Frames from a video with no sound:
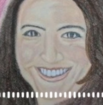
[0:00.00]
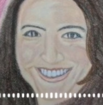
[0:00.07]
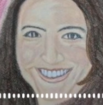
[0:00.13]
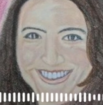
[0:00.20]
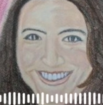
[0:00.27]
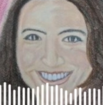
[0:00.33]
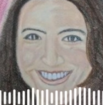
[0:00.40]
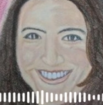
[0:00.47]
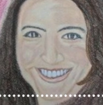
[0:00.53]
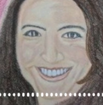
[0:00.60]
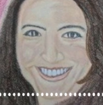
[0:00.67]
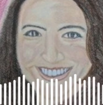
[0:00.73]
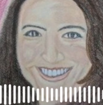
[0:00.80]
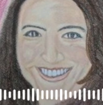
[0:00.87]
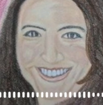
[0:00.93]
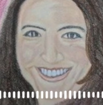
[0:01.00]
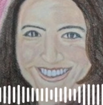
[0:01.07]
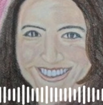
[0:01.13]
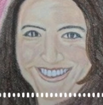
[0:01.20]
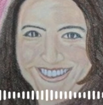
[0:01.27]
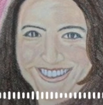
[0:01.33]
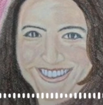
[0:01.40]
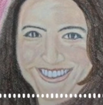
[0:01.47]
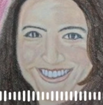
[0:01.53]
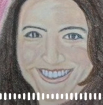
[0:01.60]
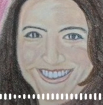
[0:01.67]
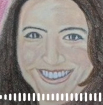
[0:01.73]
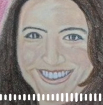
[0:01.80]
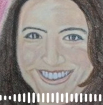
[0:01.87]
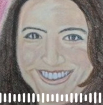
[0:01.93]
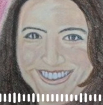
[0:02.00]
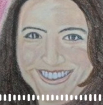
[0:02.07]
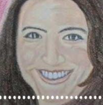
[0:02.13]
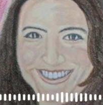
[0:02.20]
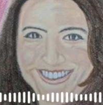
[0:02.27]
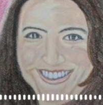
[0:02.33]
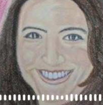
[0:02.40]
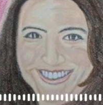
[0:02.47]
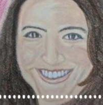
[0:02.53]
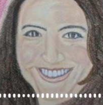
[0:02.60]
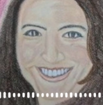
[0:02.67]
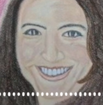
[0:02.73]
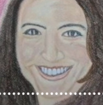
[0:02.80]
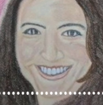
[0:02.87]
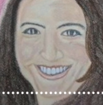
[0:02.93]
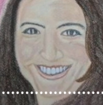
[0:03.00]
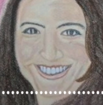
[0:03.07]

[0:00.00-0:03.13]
so for Monday and Tuesday of this week,